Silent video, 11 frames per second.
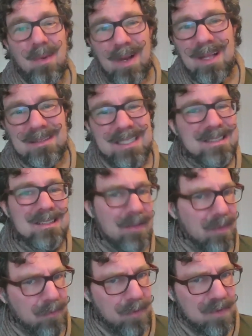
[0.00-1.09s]
well, it's
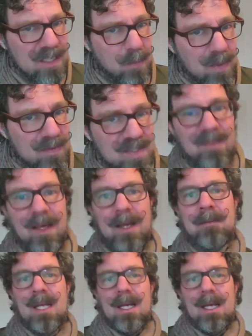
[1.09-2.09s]
not the first time we've seen that.